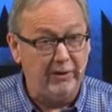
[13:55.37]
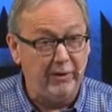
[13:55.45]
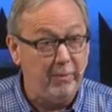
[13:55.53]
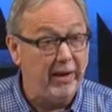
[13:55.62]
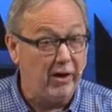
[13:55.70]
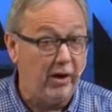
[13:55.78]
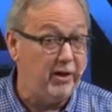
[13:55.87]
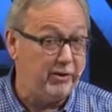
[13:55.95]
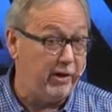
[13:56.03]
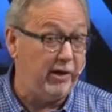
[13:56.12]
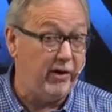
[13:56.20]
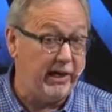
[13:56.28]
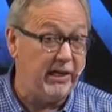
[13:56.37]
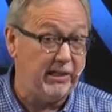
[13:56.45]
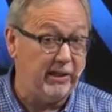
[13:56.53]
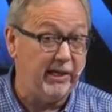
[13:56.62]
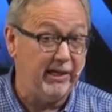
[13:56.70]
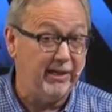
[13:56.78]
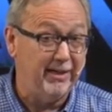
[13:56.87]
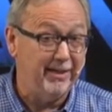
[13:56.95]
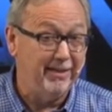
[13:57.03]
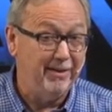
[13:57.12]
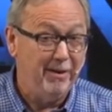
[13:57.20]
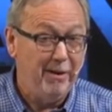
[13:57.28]
It would make our country a great country.
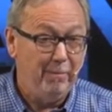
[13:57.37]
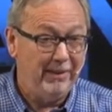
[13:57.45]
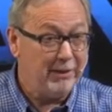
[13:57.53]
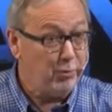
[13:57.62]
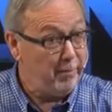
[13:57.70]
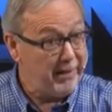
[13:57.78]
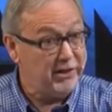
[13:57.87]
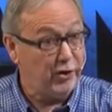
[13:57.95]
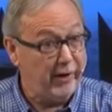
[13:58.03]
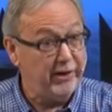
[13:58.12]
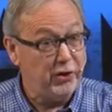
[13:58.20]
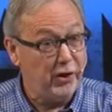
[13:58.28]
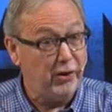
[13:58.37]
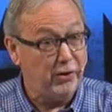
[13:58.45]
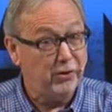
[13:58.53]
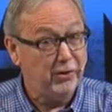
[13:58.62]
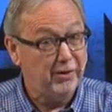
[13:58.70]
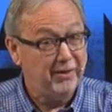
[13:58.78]
But that's what makes a great church